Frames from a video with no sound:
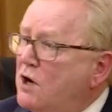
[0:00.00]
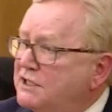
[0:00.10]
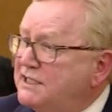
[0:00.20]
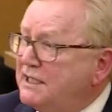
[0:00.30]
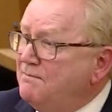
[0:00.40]

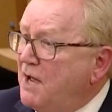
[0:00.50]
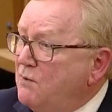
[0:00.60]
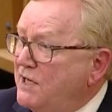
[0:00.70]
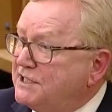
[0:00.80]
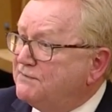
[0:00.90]
worse in my
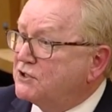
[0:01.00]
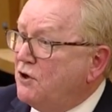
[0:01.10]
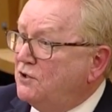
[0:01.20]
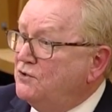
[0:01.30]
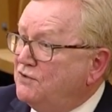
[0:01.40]
West of
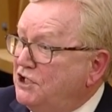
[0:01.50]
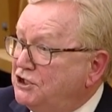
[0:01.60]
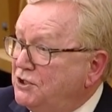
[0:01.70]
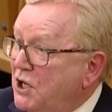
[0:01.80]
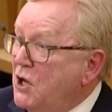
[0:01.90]
Scotland
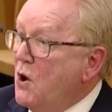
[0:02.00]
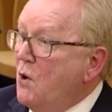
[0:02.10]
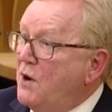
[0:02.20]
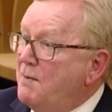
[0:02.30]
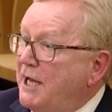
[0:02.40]
region,
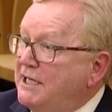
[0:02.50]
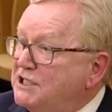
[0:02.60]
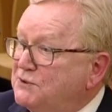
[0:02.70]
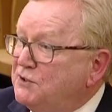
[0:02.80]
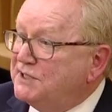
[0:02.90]
where my
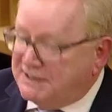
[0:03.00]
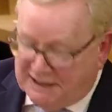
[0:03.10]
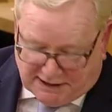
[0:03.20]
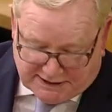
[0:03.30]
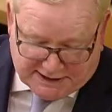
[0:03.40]
Eastwood seat